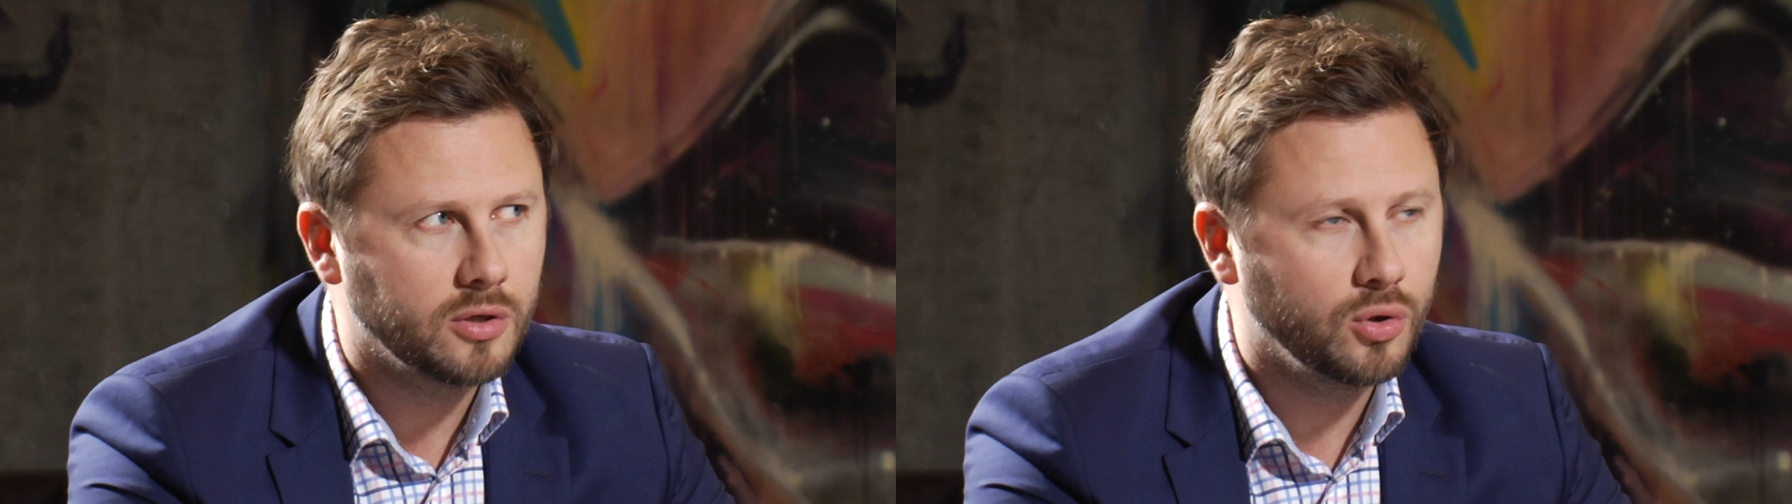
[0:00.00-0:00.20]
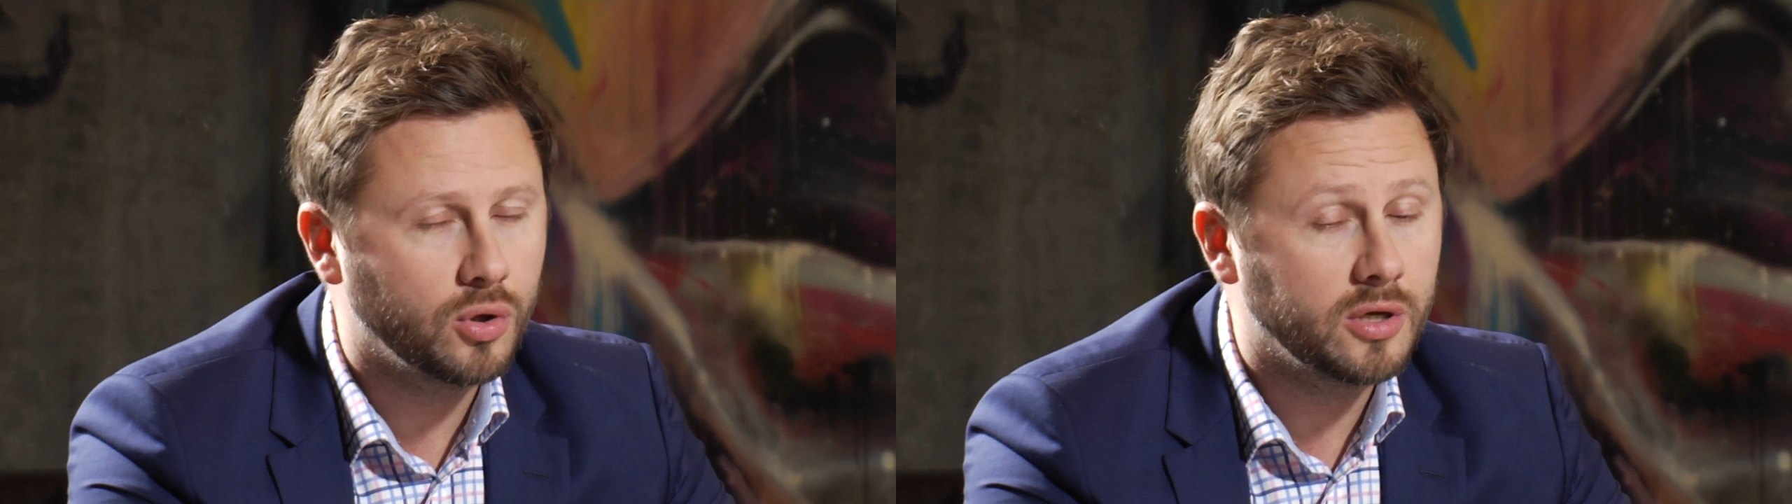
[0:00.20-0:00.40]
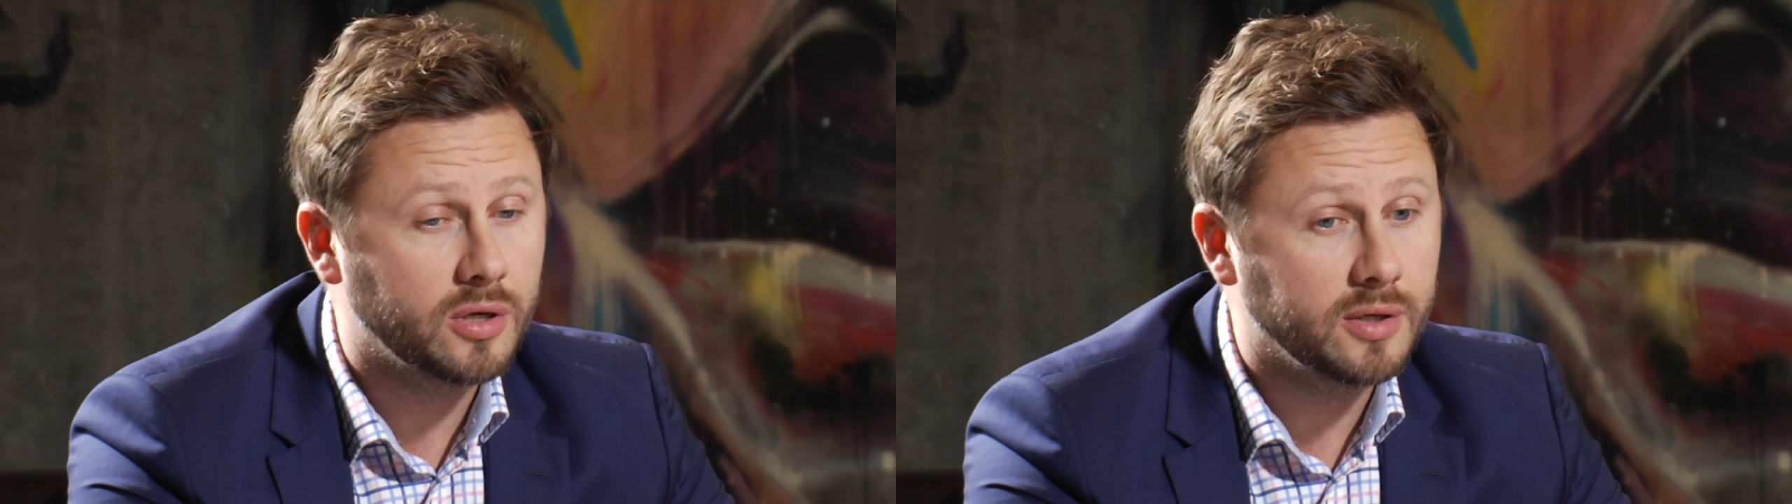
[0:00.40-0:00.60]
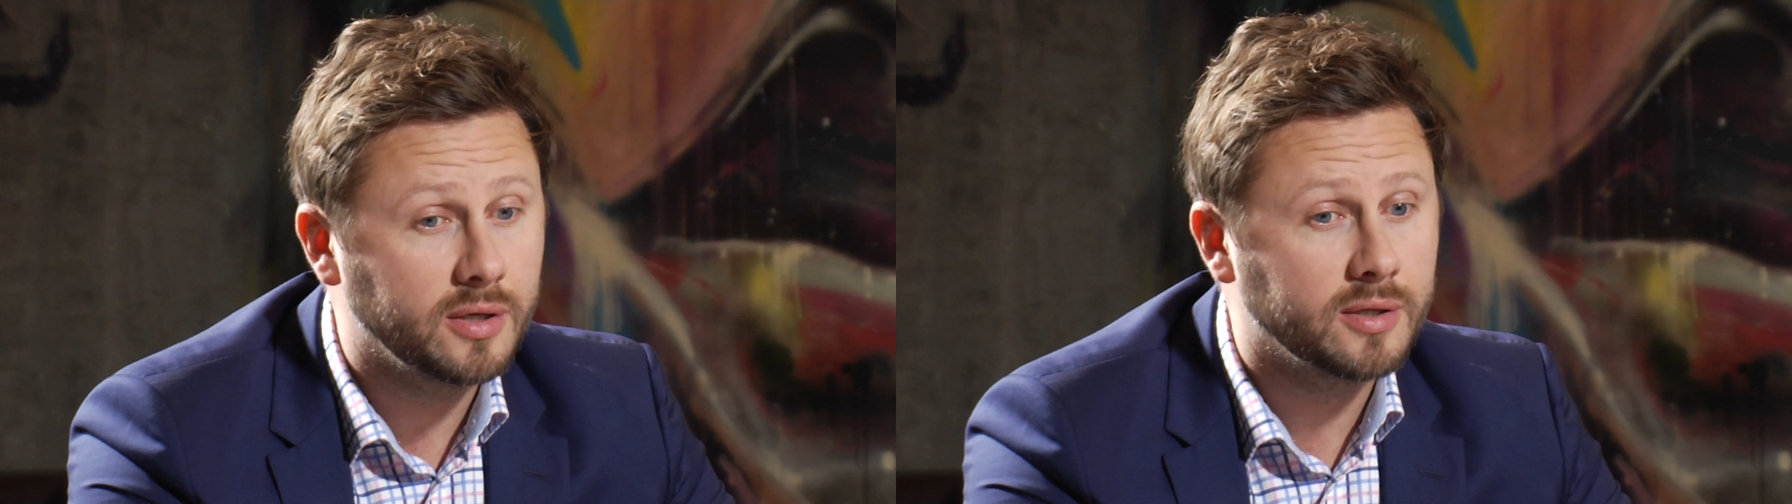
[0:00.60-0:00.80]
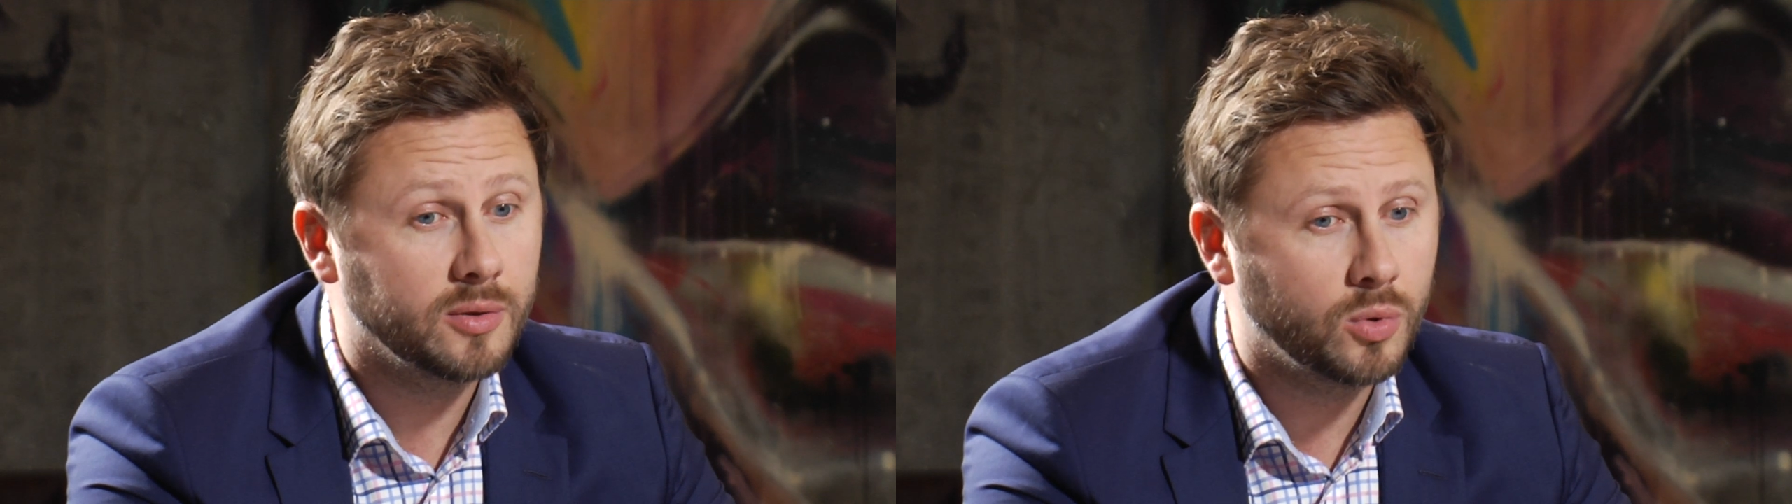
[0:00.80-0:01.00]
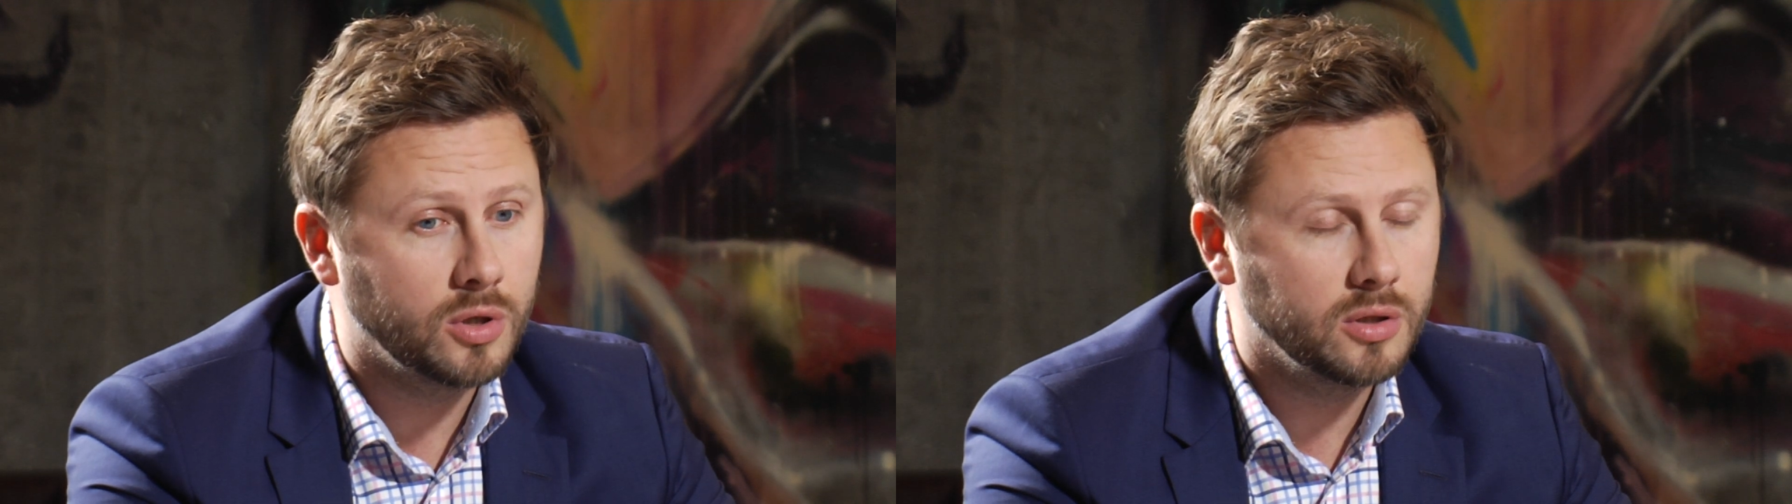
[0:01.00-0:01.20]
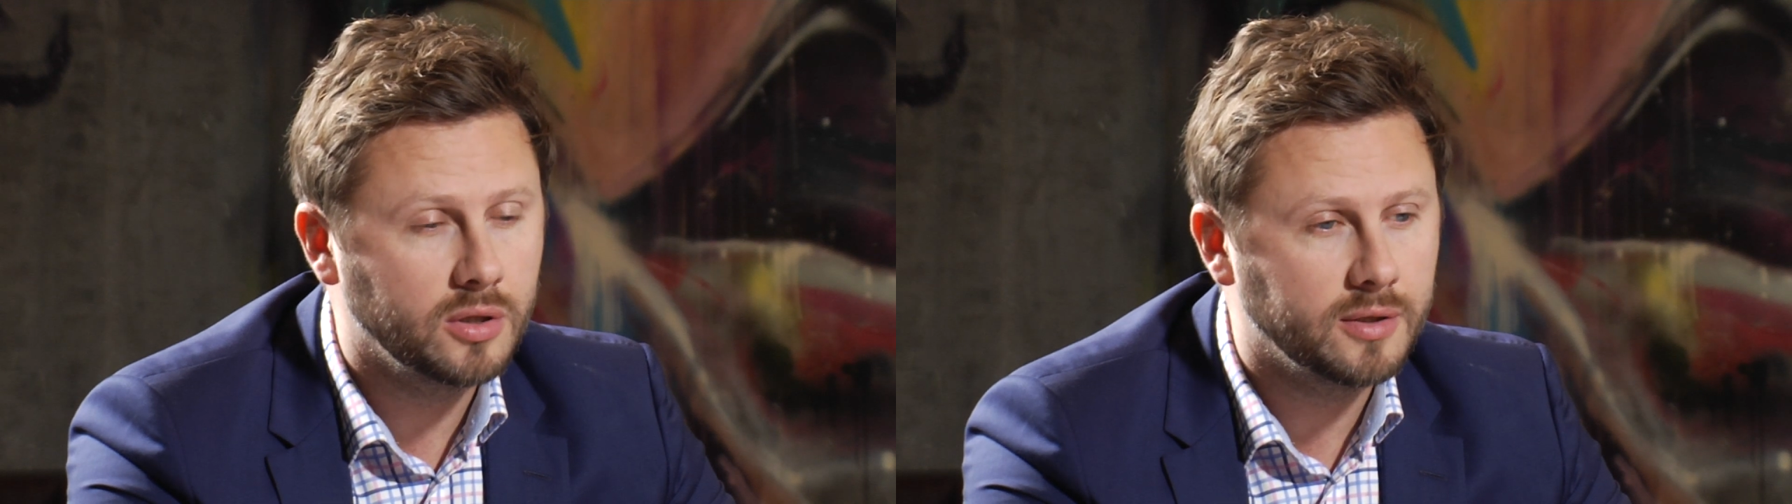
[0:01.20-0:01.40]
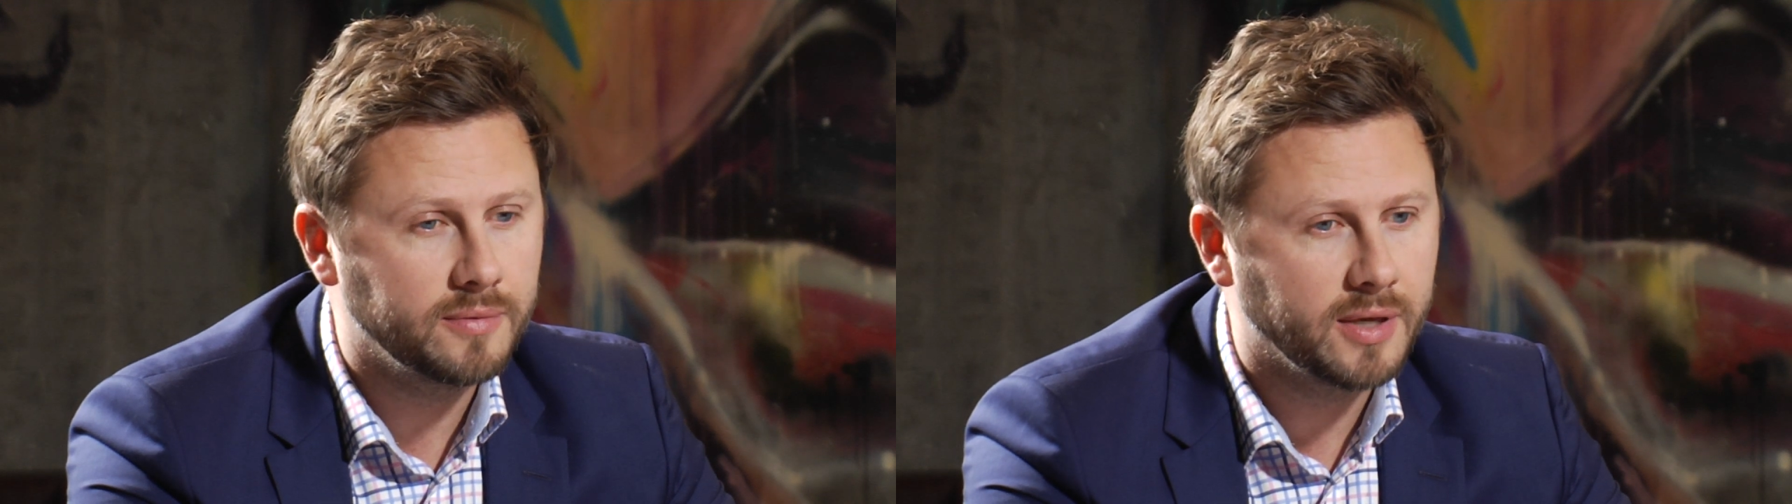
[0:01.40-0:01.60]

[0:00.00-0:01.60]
lawyer in the world,